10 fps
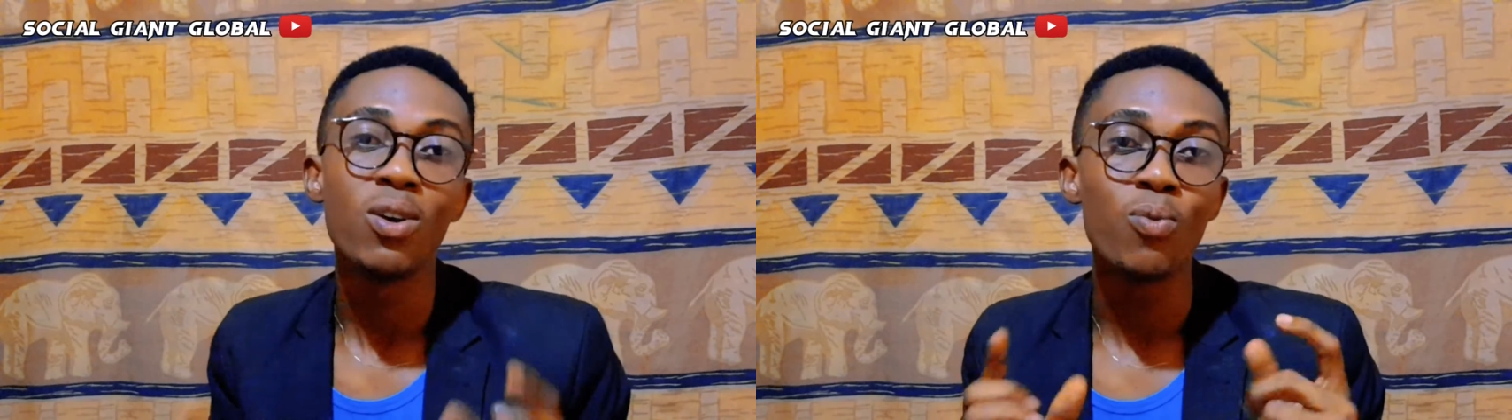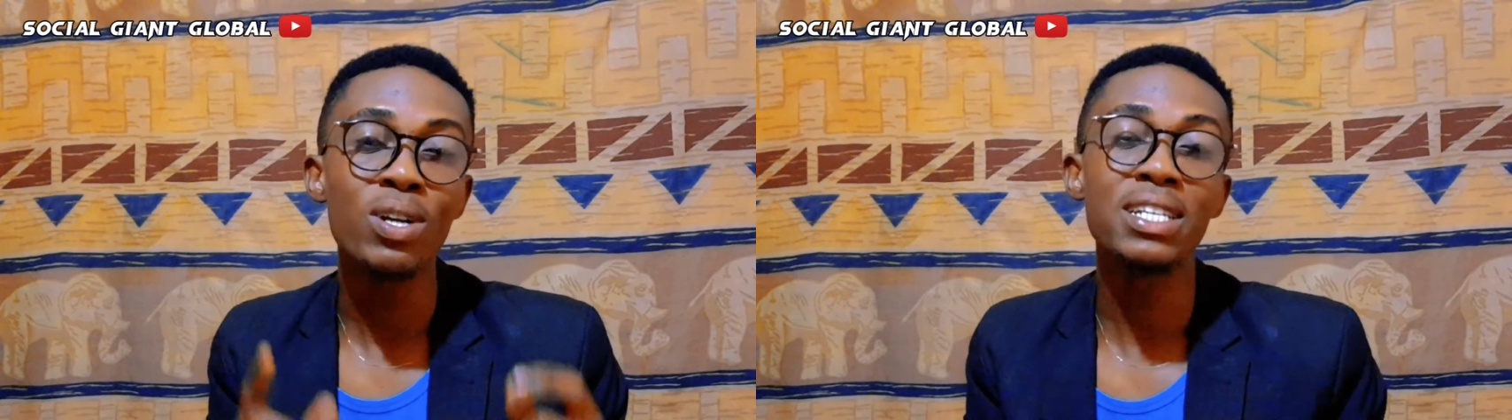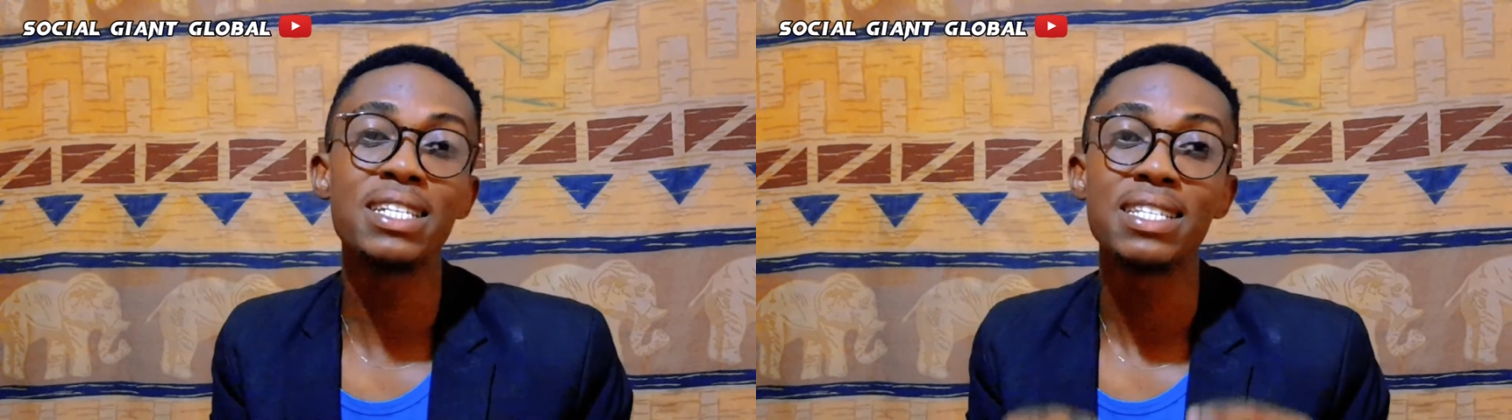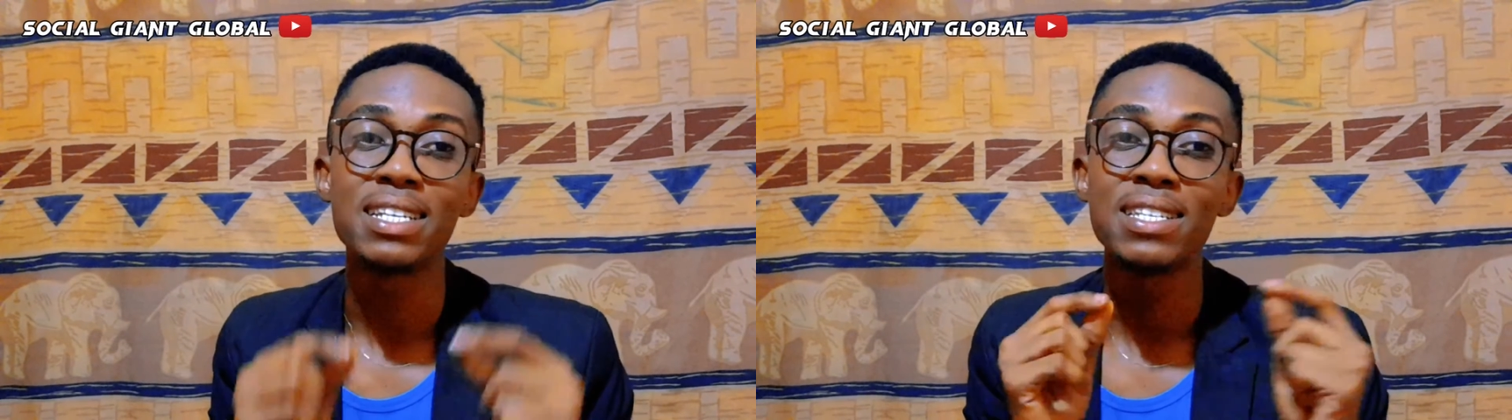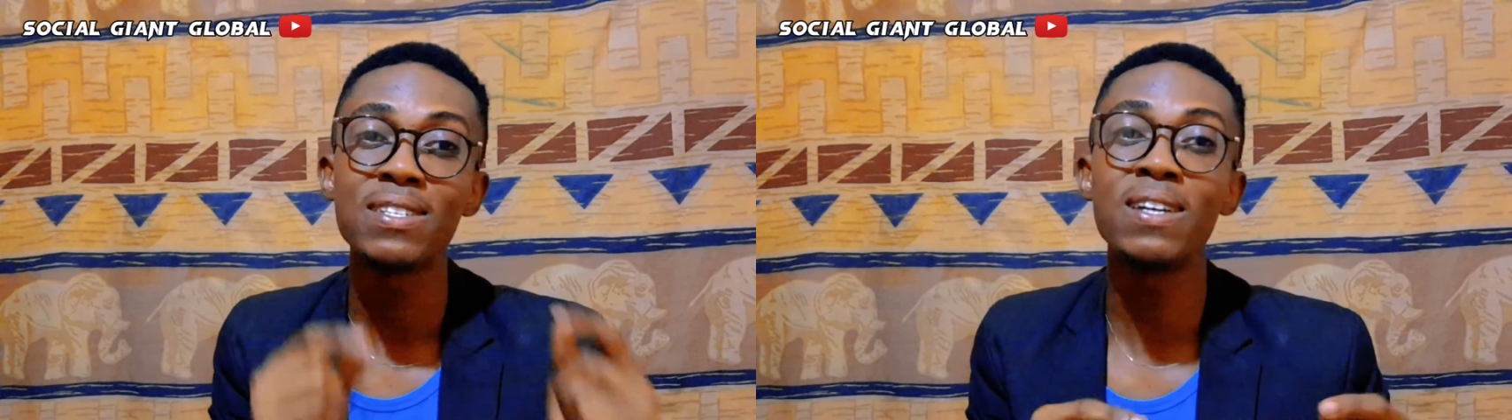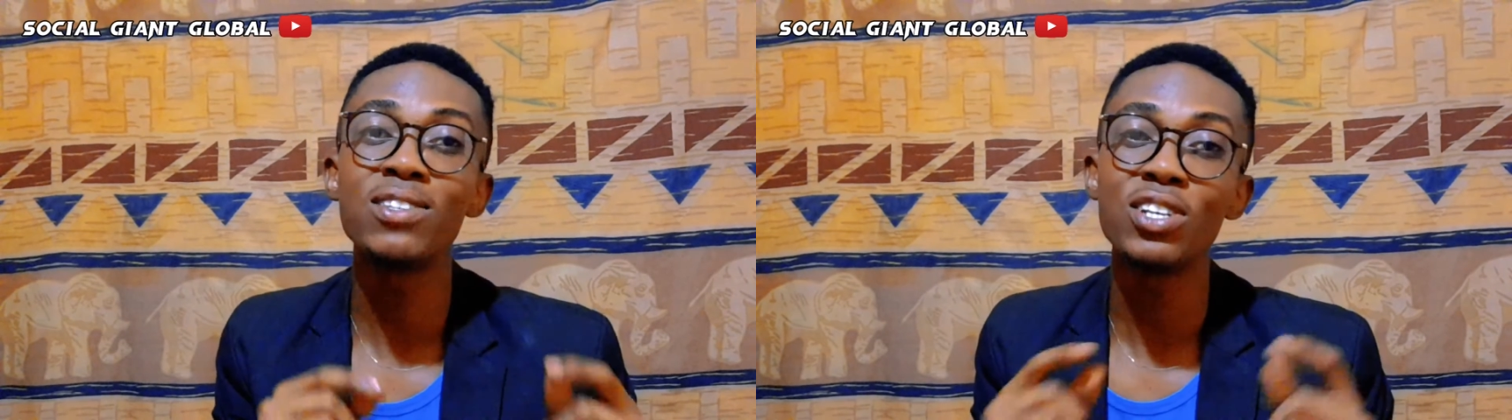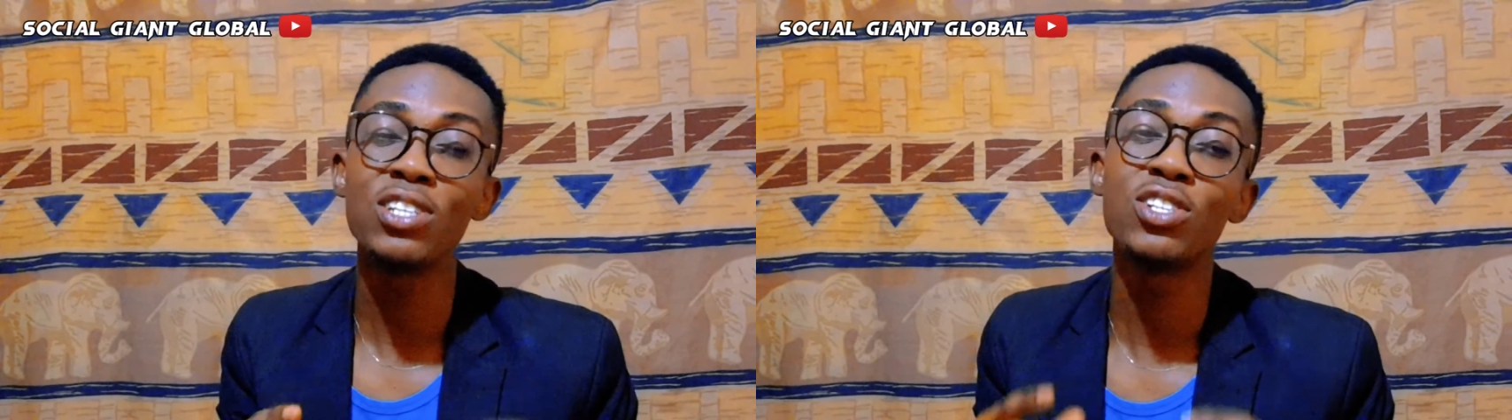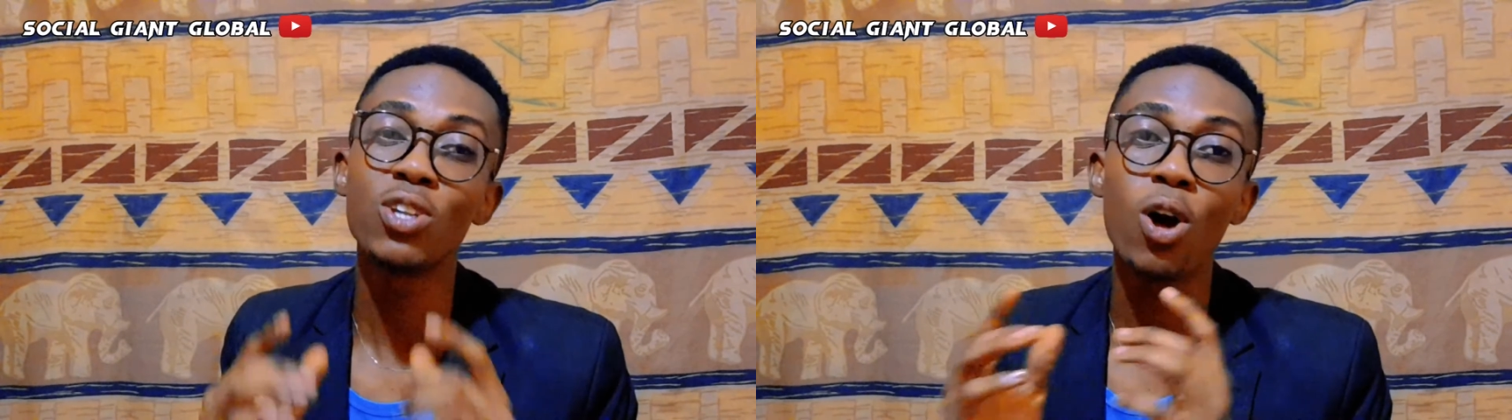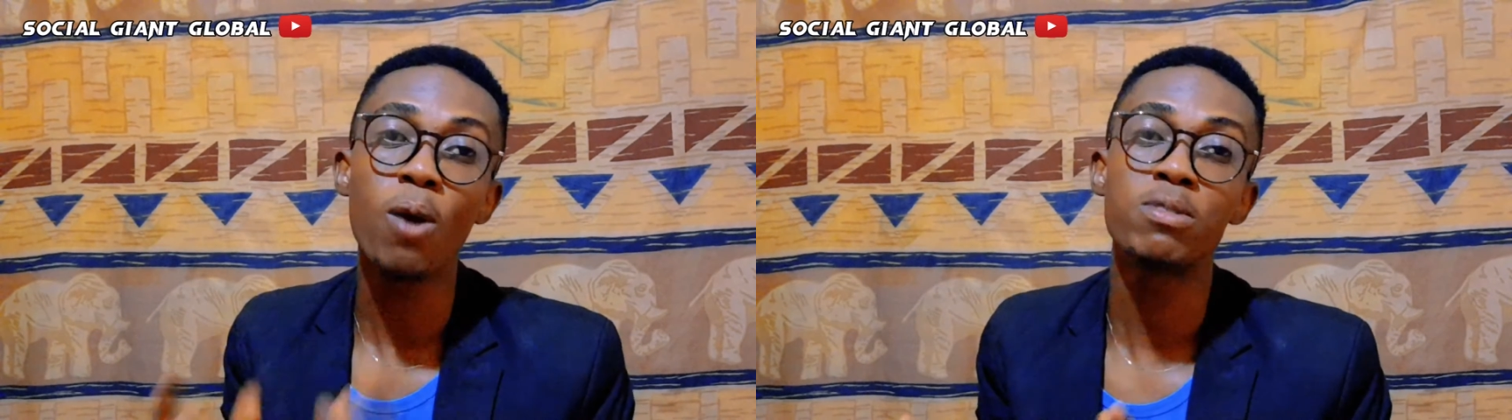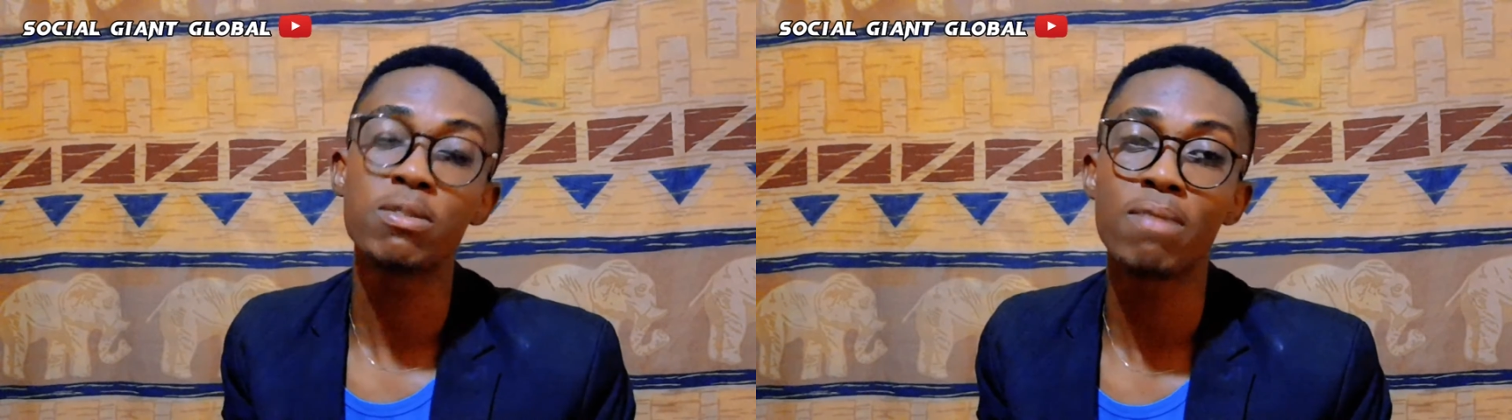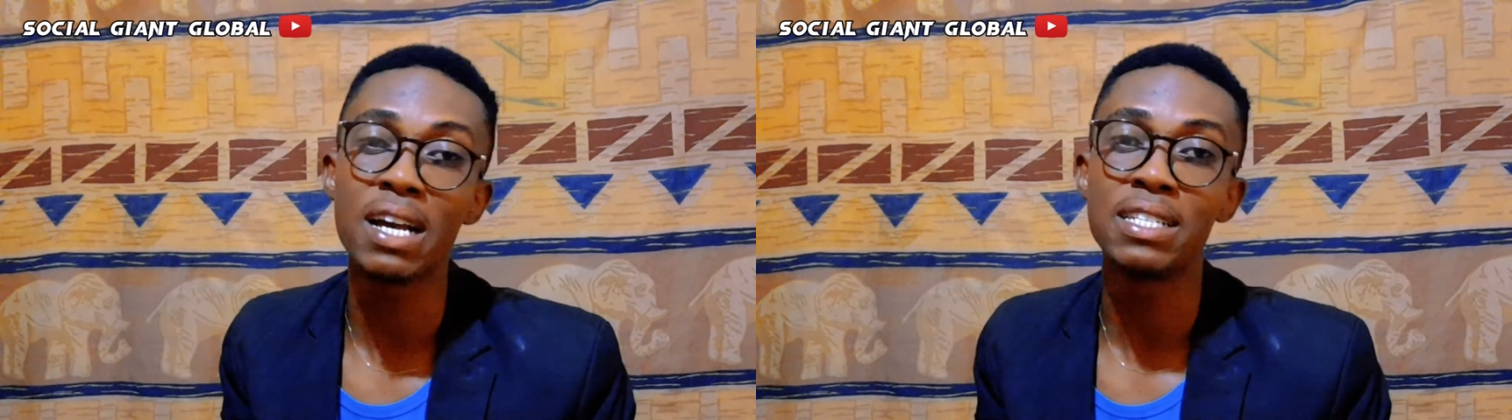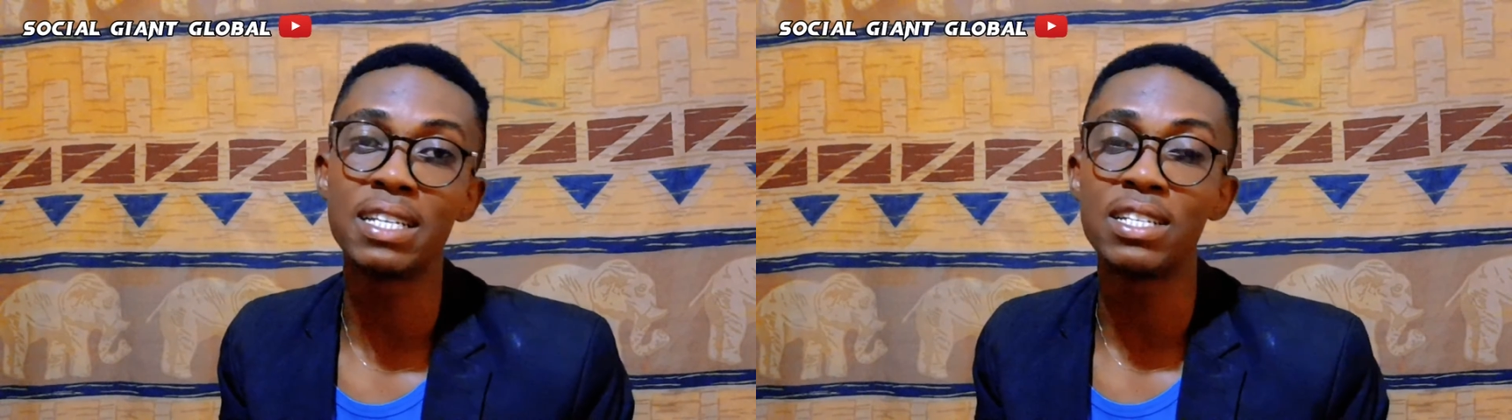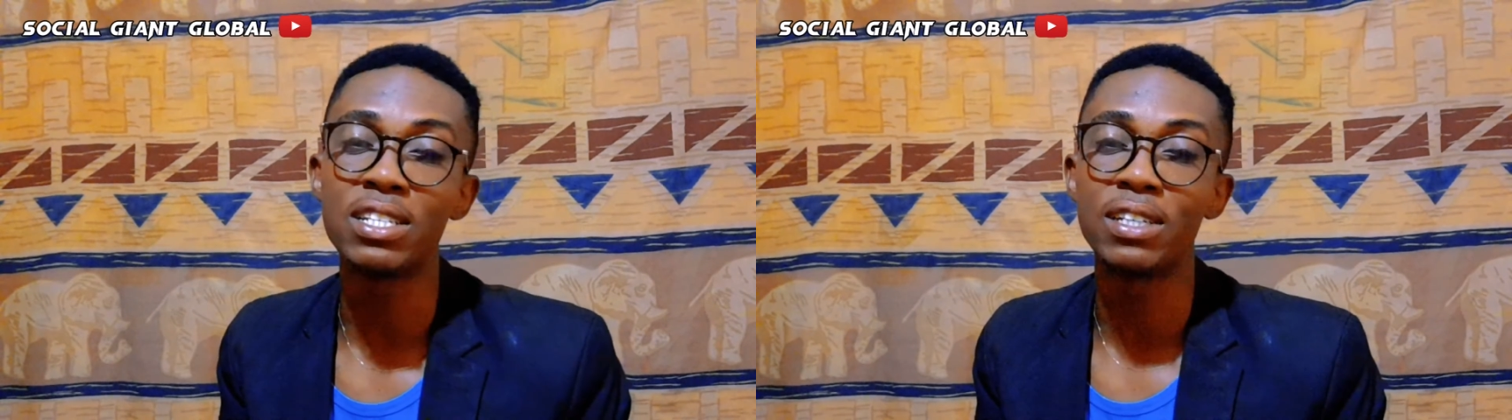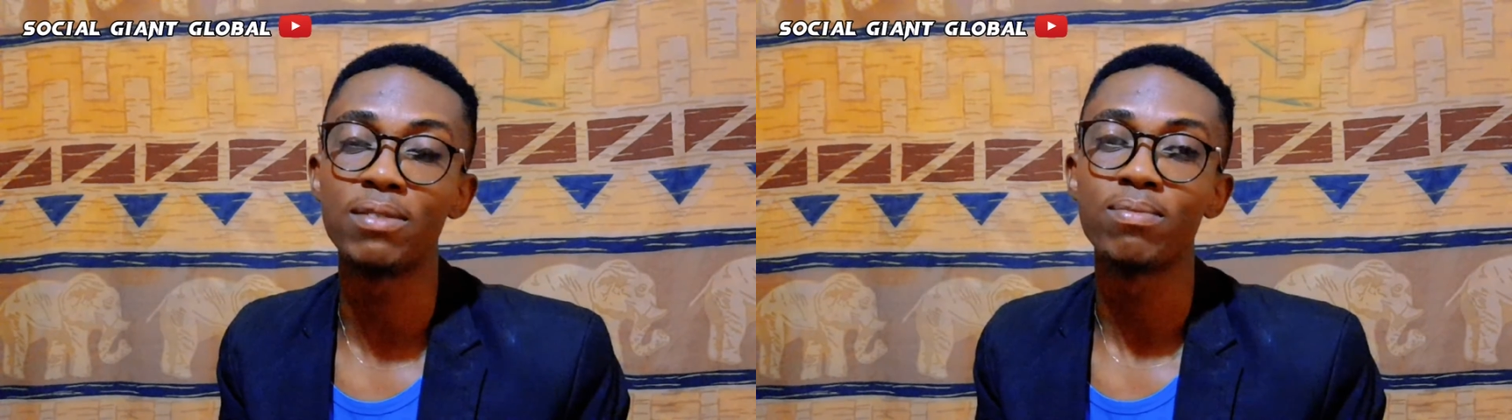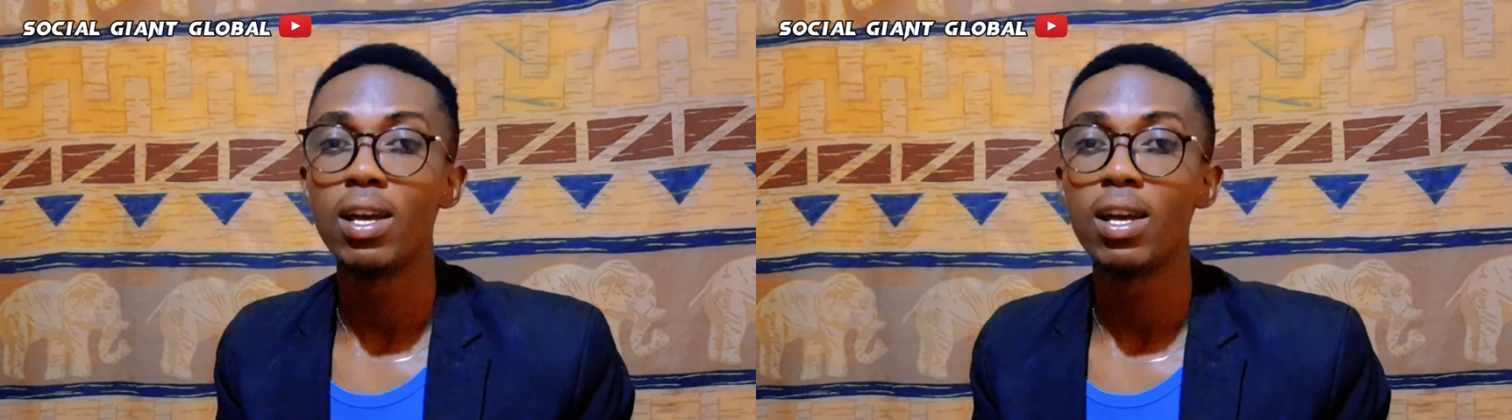which is search engine optimization.